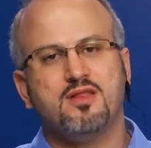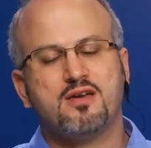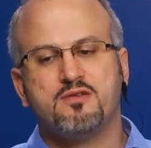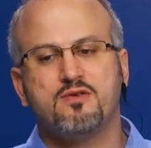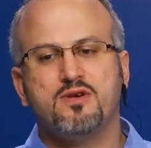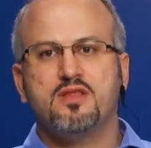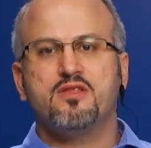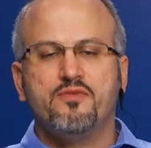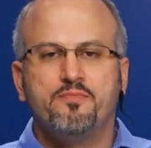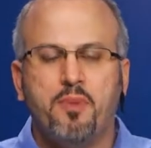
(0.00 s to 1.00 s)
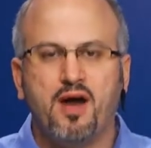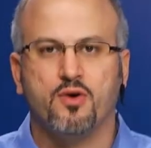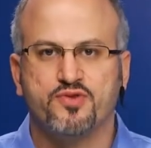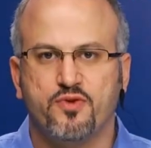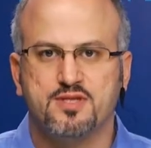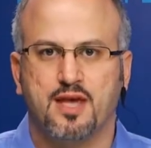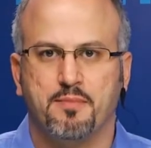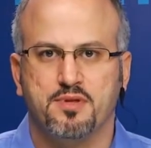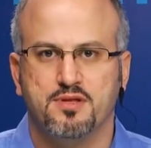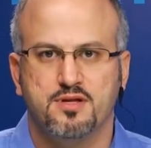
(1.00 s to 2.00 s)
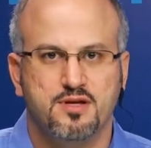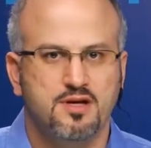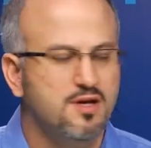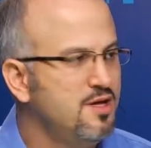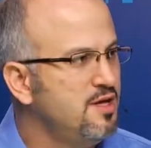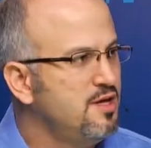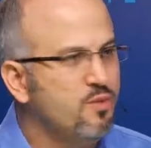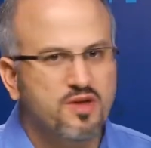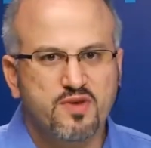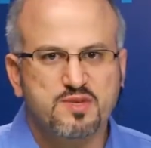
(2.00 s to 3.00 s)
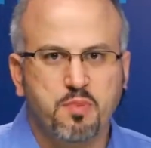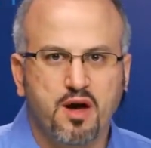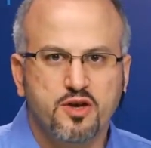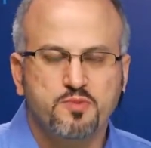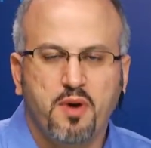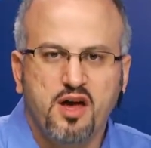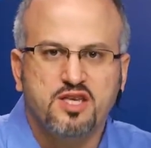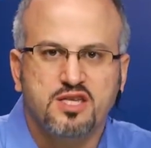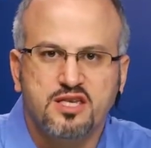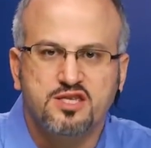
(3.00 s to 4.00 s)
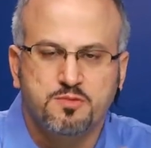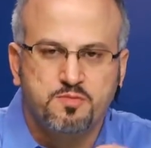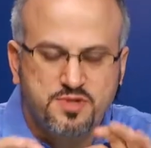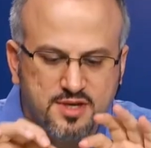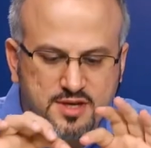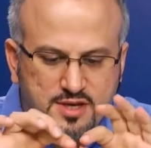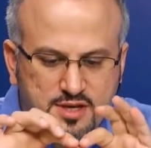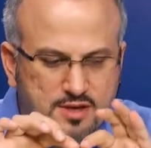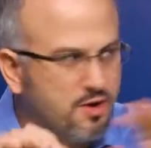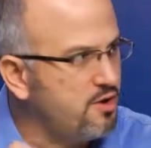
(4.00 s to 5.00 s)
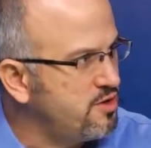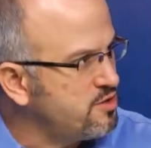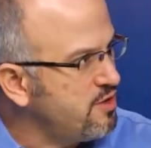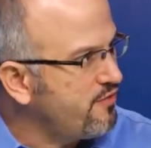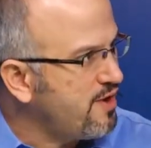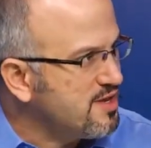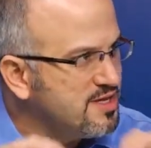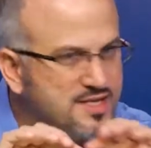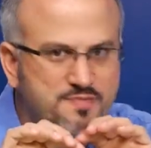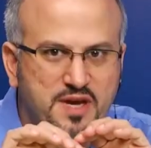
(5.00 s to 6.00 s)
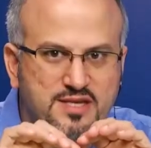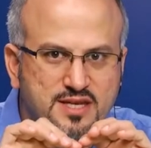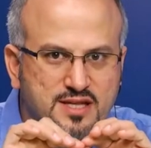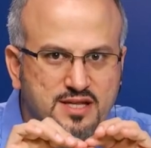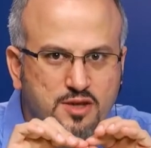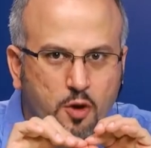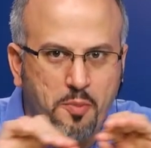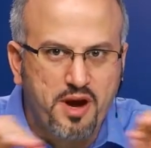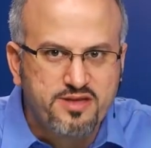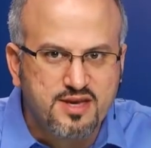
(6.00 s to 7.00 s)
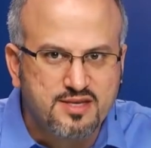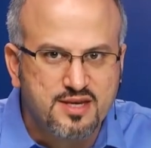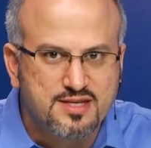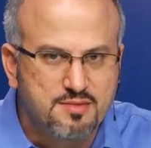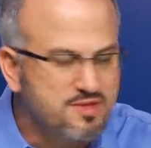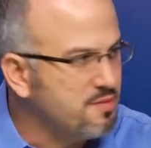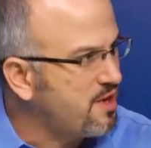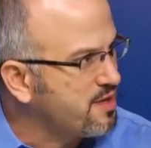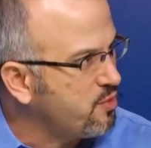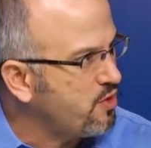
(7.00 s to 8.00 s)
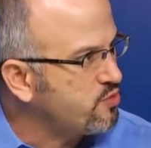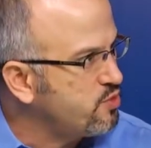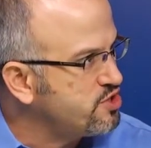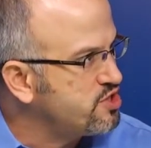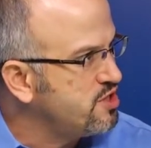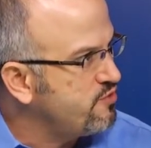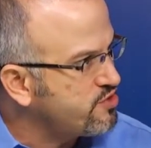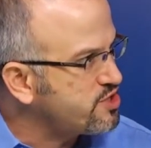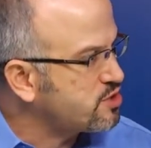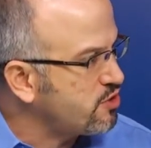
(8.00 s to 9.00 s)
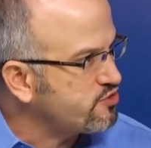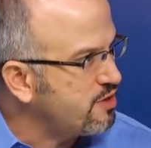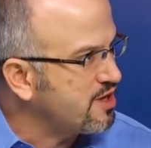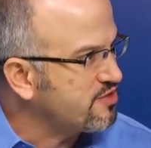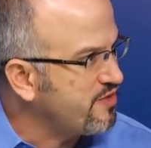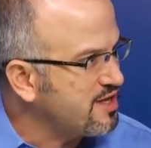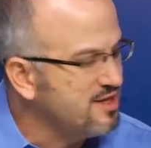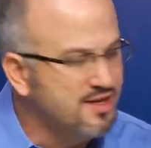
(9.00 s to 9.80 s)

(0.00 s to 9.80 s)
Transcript: like BIOS, for example. What was BIOS? BIOS is UEFI is basically the operating system in the motherboard, which is controlling it, right?